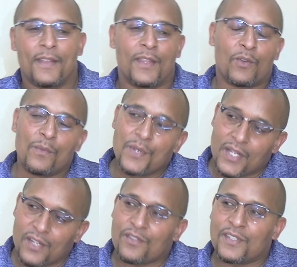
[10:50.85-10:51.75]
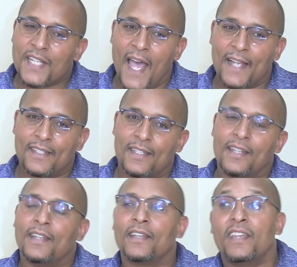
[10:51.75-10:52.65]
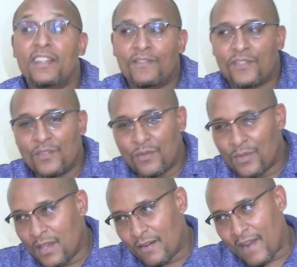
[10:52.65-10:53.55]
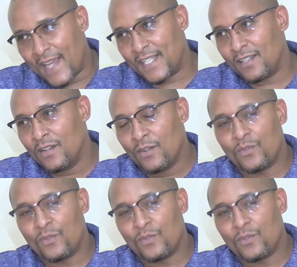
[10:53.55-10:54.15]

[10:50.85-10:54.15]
the Communications Act gives you the right